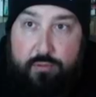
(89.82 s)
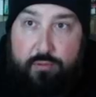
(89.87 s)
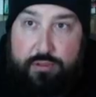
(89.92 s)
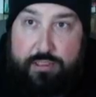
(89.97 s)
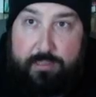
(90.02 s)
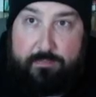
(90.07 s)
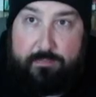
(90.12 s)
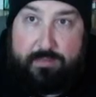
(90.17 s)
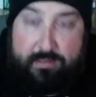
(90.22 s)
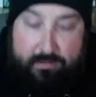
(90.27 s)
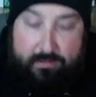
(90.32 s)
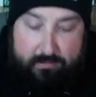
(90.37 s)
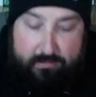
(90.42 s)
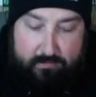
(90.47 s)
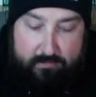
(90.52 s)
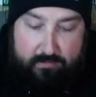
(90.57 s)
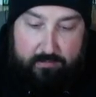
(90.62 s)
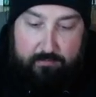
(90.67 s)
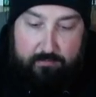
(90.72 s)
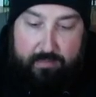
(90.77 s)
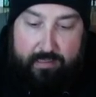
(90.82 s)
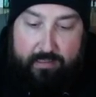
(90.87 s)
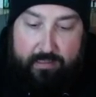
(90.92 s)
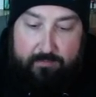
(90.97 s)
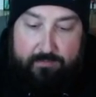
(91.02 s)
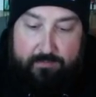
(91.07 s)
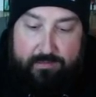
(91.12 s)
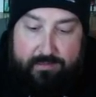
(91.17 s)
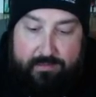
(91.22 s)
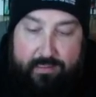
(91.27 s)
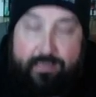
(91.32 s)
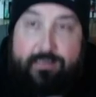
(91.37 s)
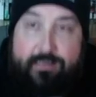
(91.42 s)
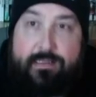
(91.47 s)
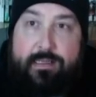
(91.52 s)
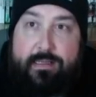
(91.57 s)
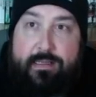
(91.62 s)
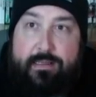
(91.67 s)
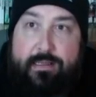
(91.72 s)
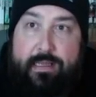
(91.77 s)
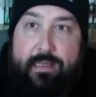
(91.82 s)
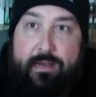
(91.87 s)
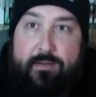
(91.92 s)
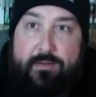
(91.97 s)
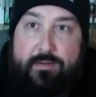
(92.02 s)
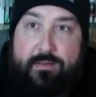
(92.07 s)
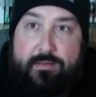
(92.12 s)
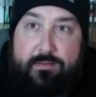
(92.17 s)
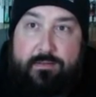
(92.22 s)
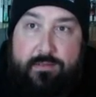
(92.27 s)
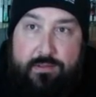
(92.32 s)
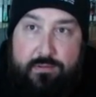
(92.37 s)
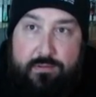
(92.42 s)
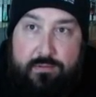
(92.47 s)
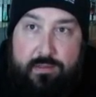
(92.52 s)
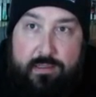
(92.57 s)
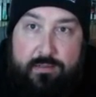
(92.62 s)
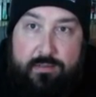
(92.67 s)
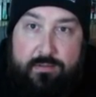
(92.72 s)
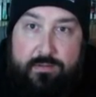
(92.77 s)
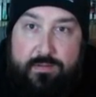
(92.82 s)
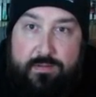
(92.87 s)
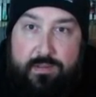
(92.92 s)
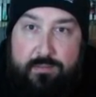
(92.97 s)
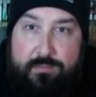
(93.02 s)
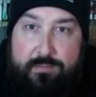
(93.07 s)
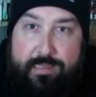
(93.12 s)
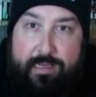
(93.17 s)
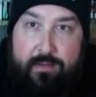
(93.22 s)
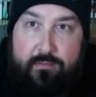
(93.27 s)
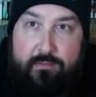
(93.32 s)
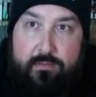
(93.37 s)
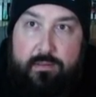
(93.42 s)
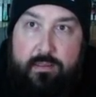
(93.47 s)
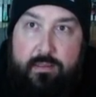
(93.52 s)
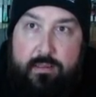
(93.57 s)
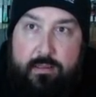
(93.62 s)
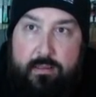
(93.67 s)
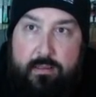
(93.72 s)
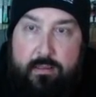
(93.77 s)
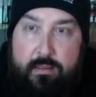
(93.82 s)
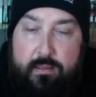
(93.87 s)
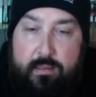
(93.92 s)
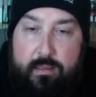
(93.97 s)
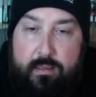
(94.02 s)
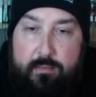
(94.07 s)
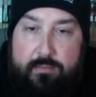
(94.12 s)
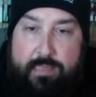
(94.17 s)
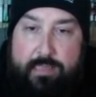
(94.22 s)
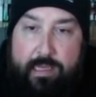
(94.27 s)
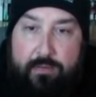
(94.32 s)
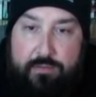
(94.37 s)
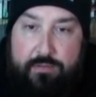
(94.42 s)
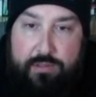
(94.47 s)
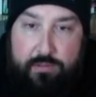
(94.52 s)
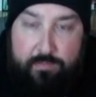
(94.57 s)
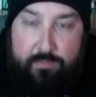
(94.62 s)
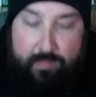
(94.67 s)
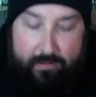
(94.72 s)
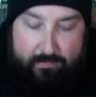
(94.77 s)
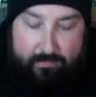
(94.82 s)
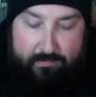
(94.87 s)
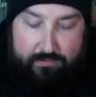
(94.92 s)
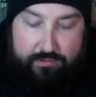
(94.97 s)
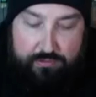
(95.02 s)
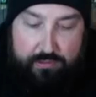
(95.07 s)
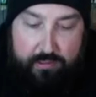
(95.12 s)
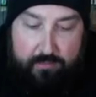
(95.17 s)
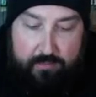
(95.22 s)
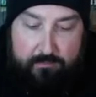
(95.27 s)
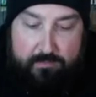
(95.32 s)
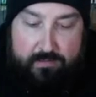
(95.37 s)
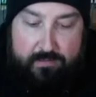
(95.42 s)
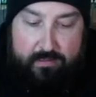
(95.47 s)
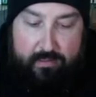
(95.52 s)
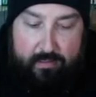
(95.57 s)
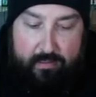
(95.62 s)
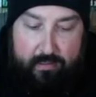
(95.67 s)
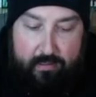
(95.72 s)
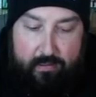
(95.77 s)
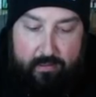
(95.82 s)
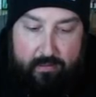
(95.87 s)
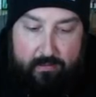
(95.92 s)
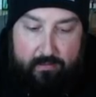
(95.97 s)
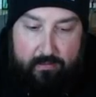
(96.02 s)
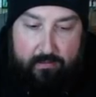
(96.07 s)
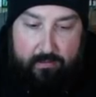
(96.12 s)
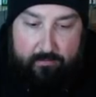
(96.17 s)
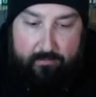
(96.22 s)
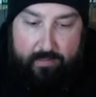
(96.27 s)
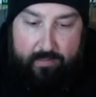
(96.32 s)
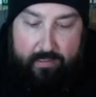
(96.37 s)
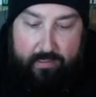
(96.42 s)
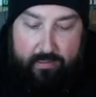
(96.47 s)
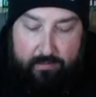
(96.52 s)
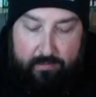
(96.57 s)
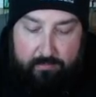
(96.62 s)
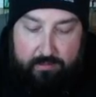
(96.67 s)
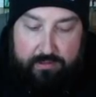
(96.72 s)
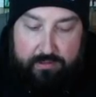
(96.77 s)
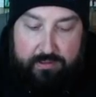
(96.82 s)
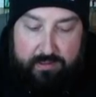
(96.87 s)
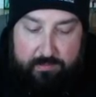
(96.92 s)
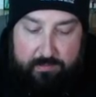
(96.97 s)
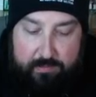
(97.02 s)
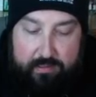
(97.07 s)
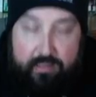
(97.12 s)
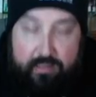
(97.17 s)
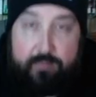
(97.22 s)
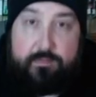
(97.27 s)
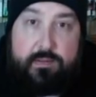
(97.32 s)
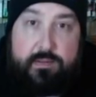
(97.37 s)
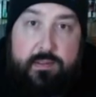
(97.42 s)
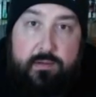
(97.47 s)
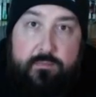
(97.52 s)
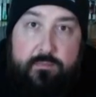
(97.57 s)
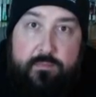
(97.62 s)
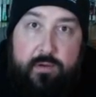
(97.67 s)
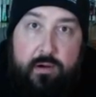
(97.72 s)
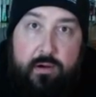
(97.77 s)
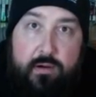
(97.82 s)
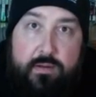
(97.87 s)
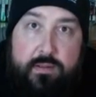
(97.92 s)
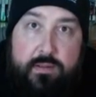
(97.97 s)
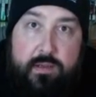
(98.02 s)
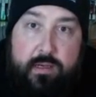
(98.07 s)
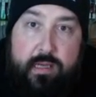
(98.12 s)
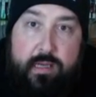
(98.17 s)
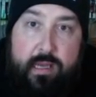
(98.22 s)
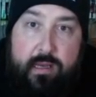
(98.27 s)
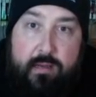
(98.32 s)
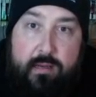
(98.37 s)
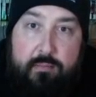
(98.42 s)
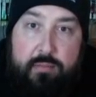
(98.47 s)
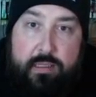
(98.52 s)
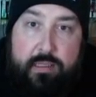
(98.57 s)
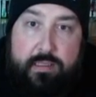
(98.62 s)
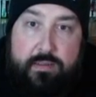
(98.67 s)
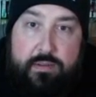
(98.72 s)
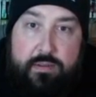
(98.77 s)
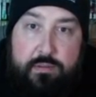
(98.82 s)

gems. So I'm back up to 19,200. So I'm down down 2,000 gems, and I've gotten a bunch of speed ups so far, so I can't complain too